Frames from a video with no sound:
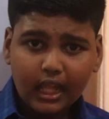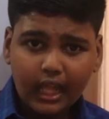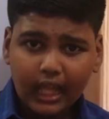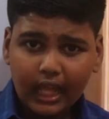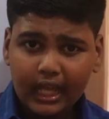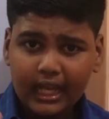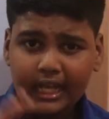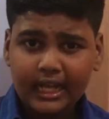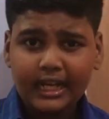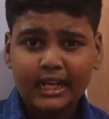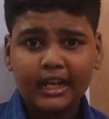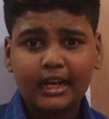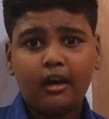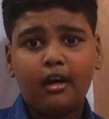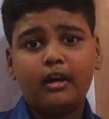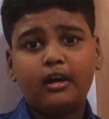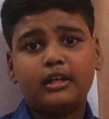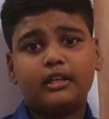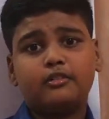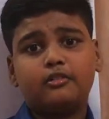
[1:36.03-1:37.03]

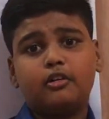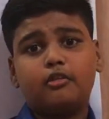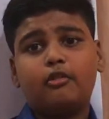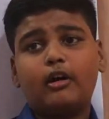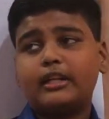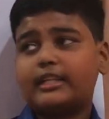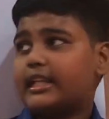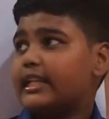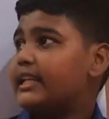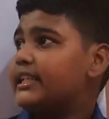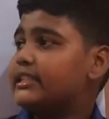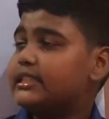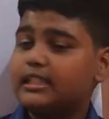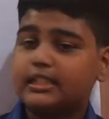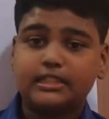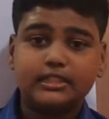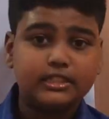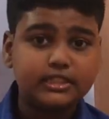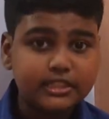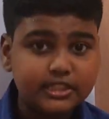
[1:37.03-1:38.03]
what kind
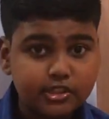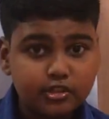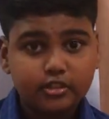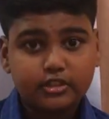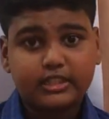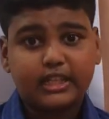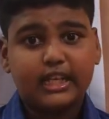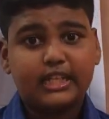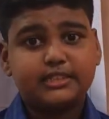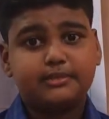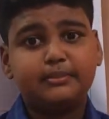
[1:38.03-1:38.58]
of suitcase,